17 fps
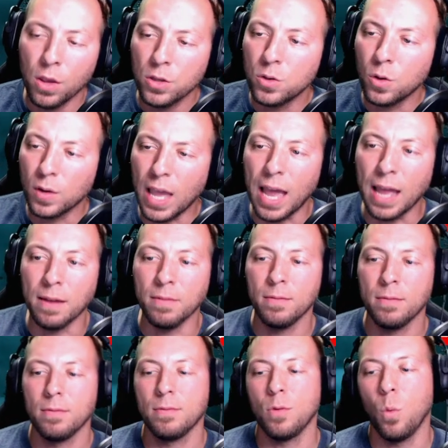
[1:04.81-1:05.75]
So again,
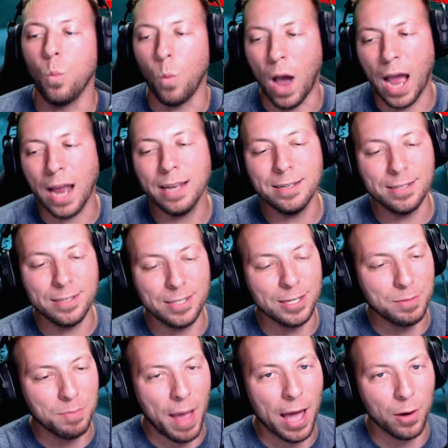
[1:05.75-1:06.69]
why does
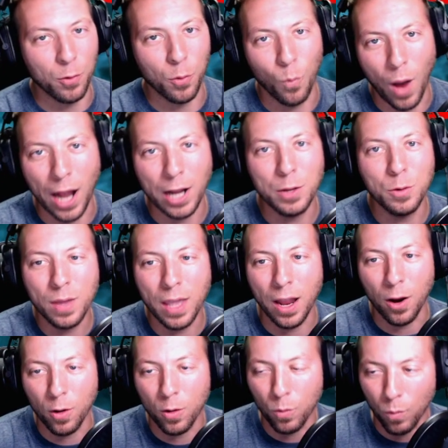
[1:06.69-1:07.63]
this matter? Why do you
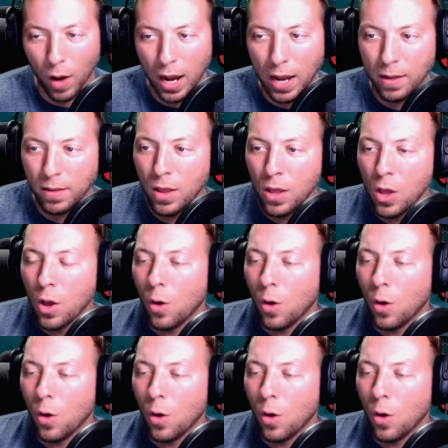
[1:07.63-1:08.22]
care, right?